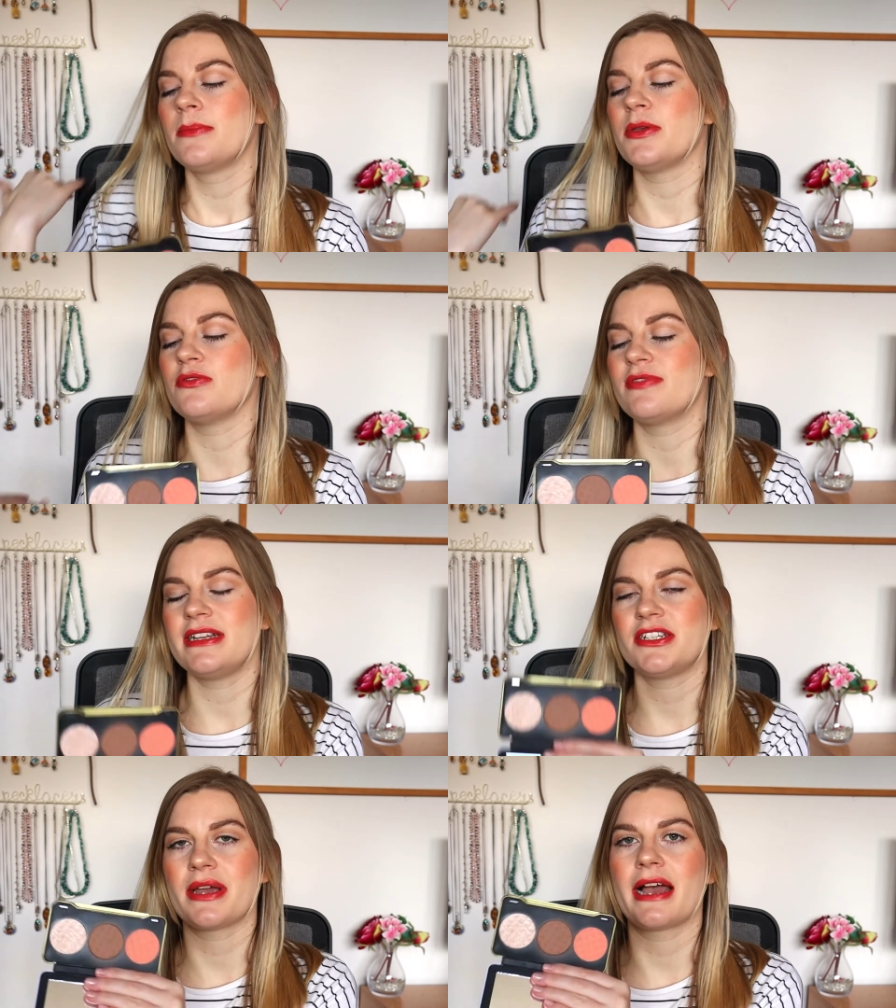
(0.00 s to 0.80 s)
but you
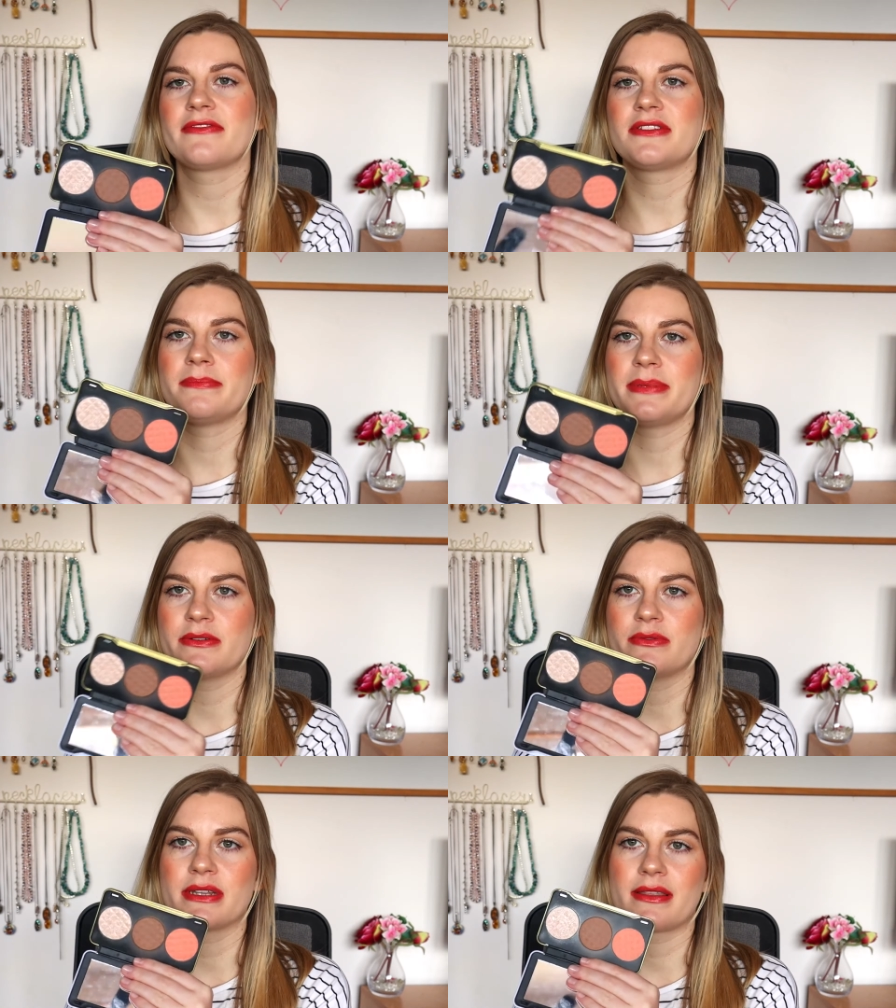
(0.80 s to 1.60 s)
really do have to
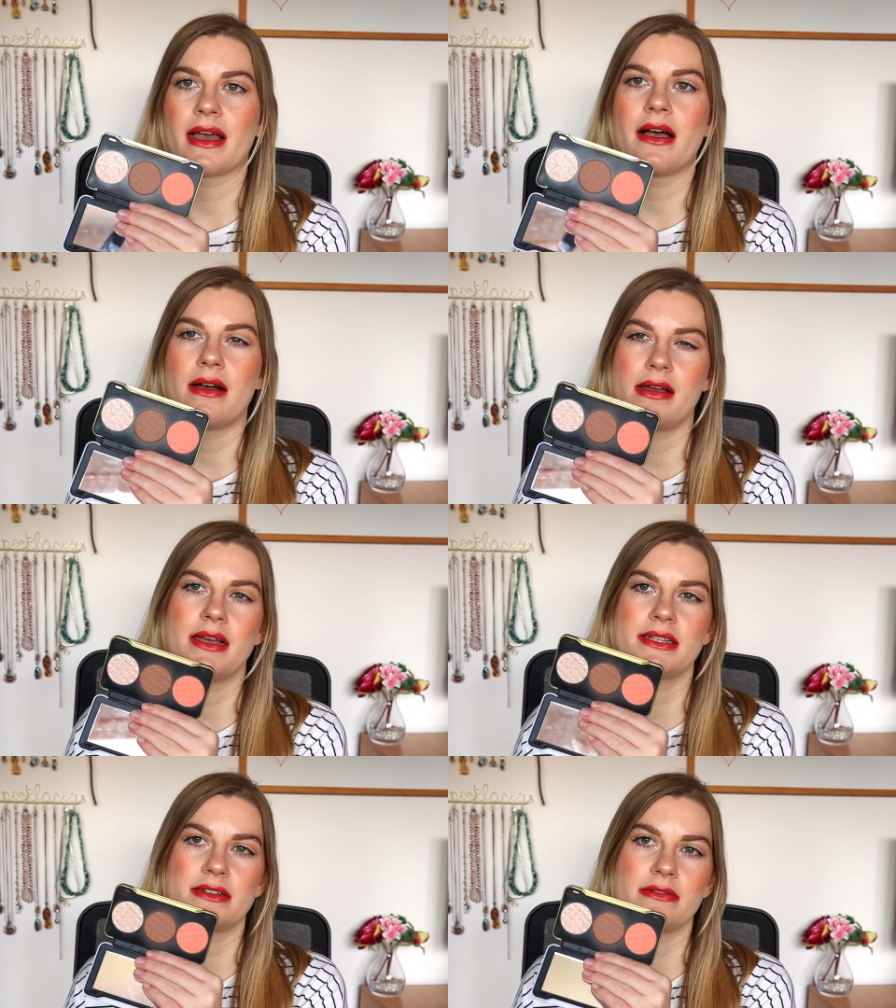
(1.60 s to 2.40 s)
build that
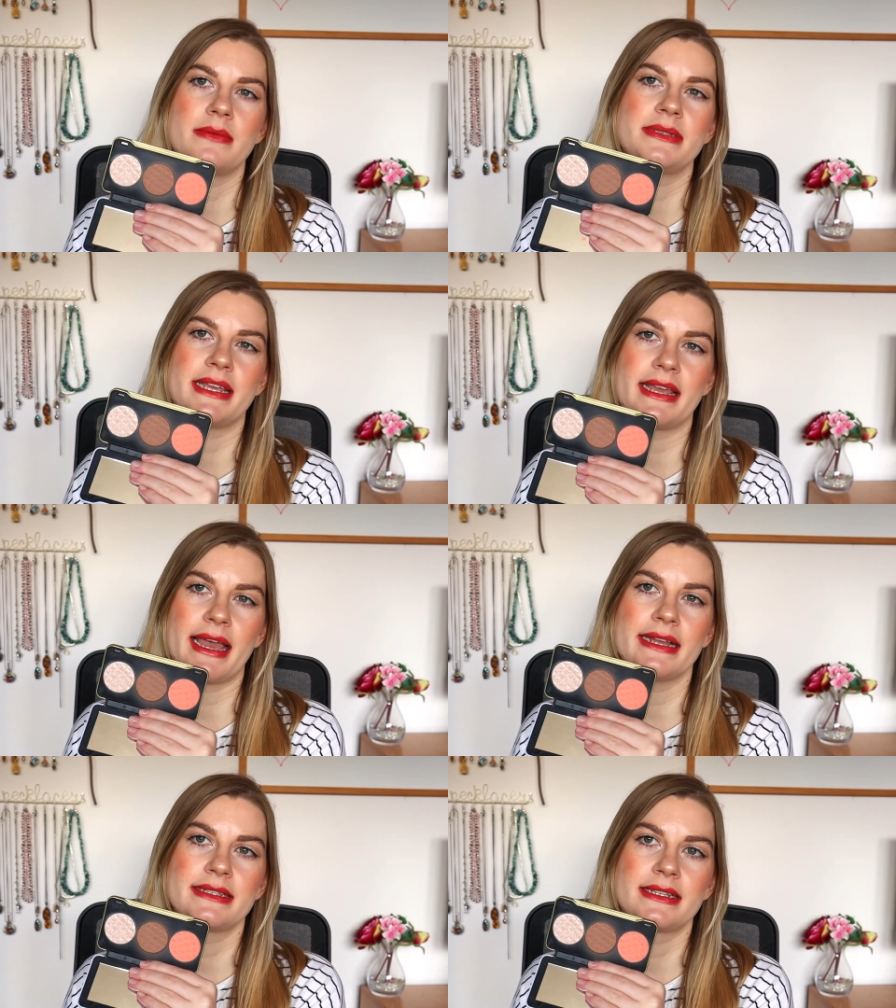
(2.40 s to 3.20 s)
highlighter up to
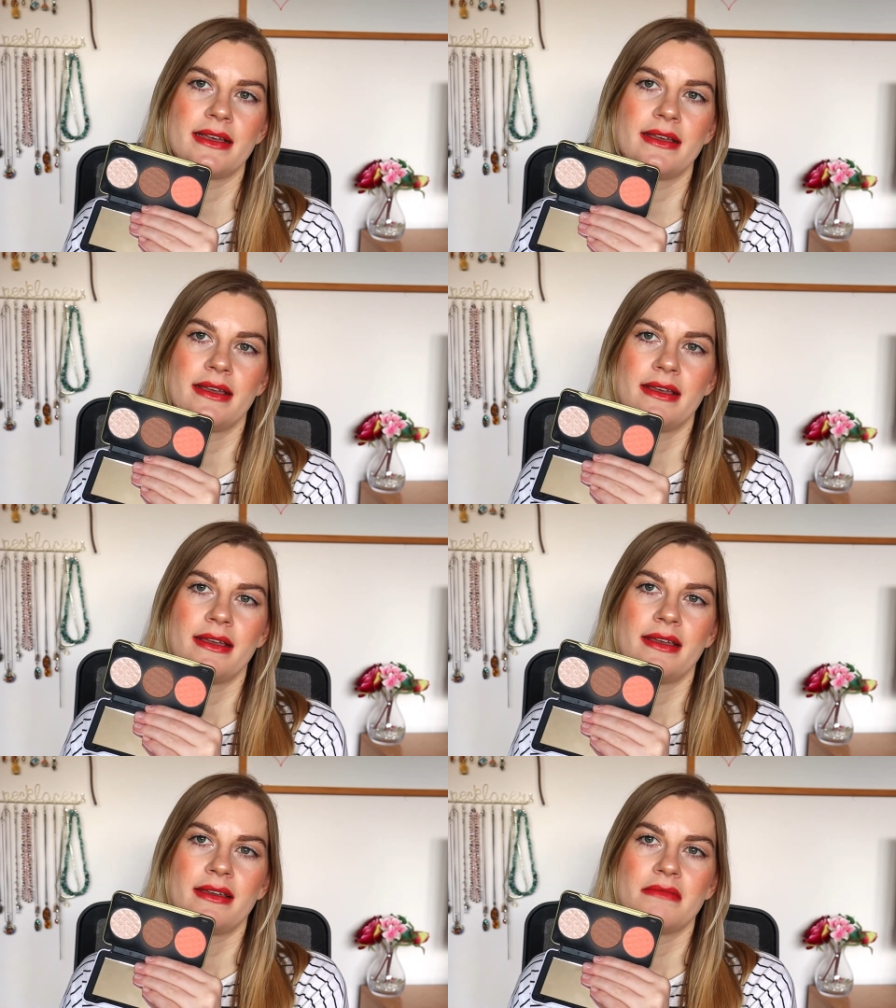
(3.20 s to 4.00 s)
get,
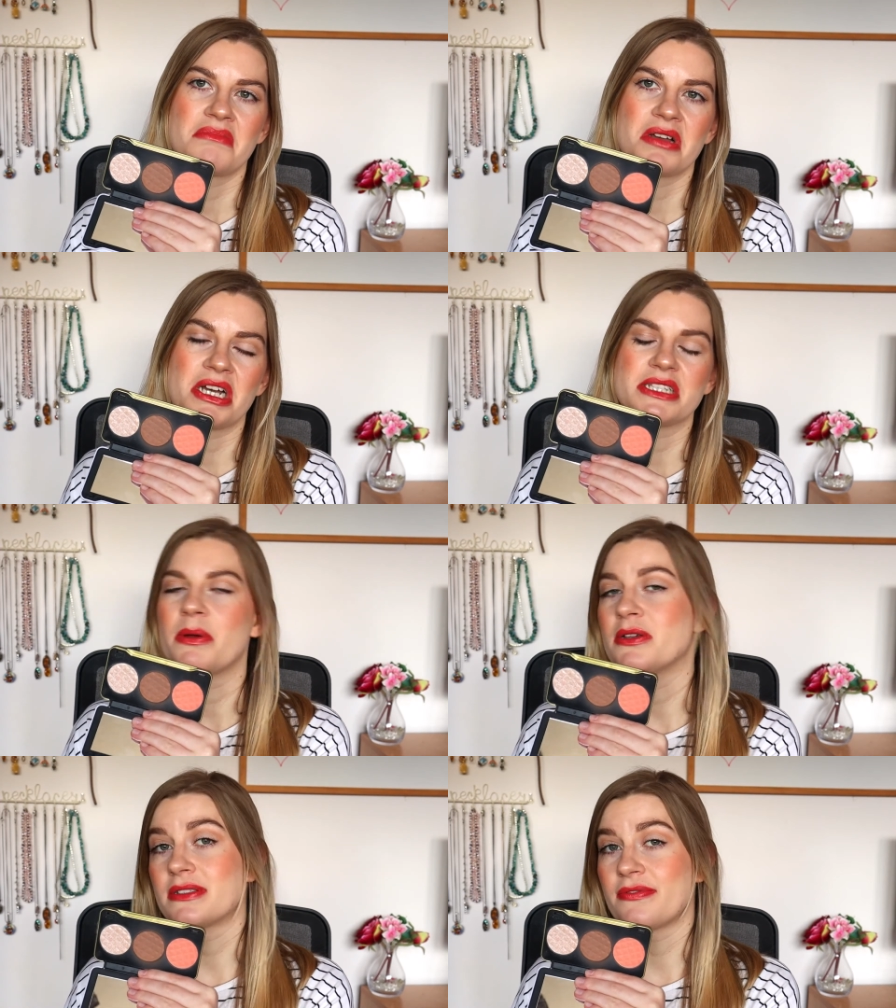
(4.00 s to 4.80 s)
I
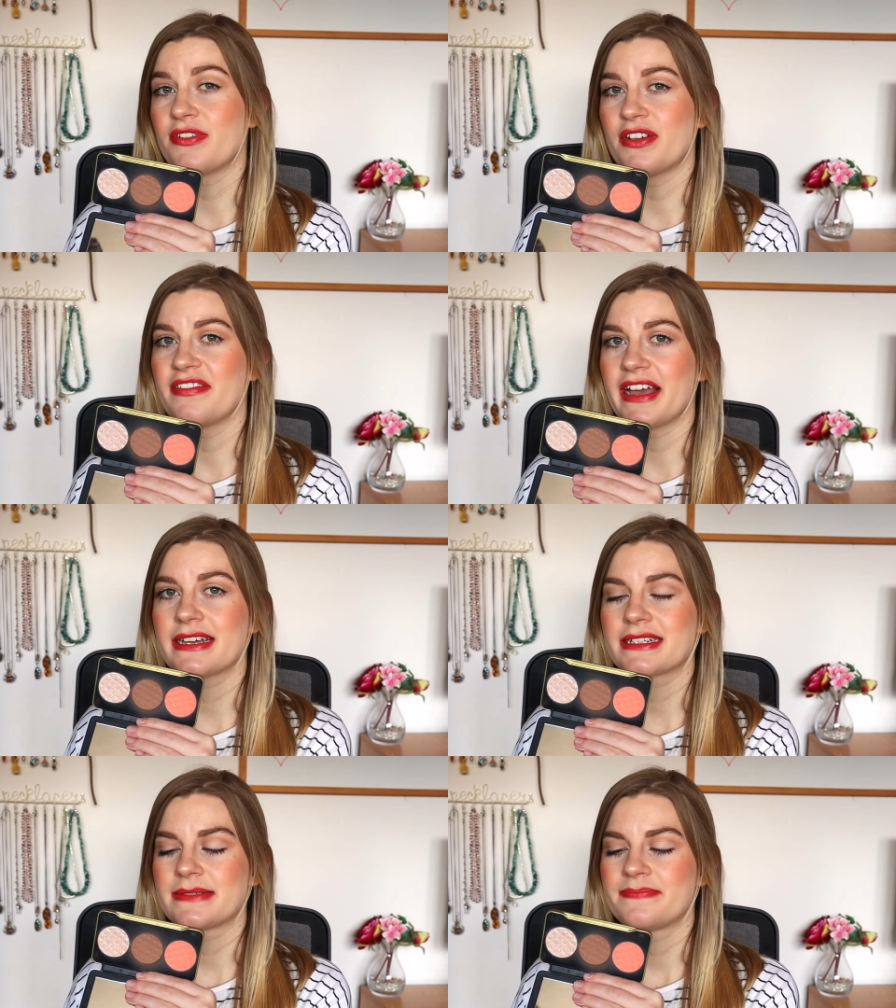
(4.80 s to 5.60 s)
suppose, the full
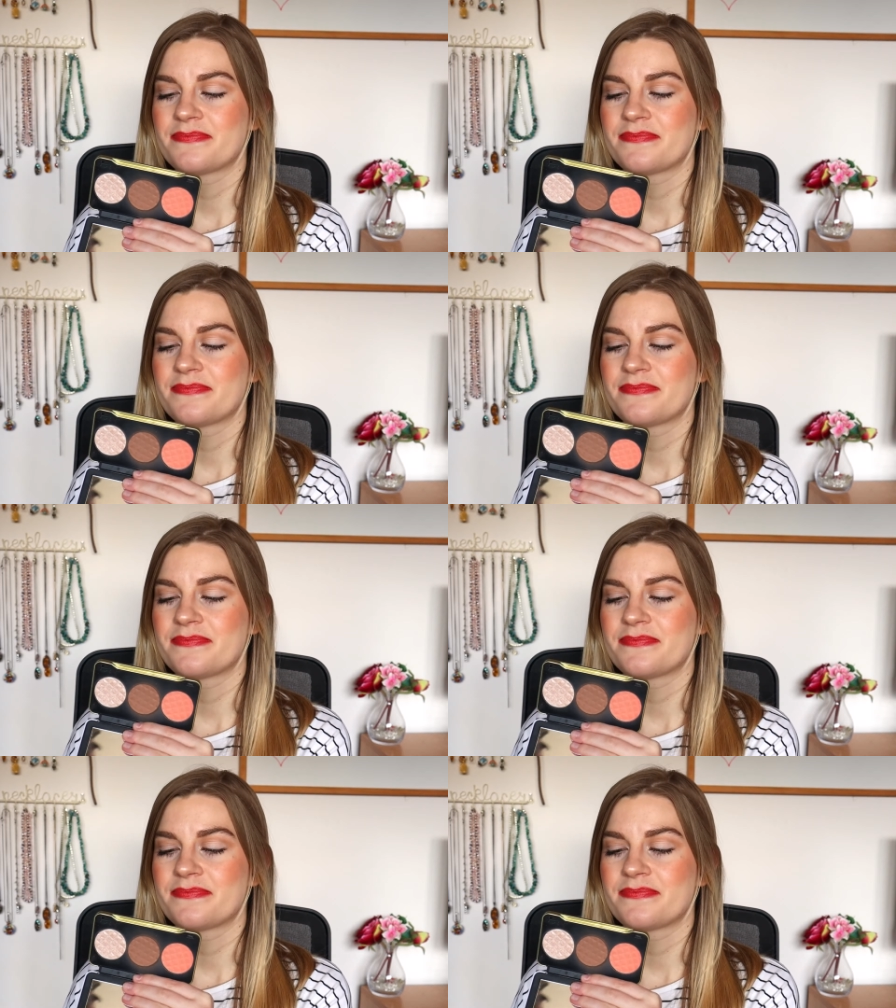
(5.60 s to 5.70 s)
effect.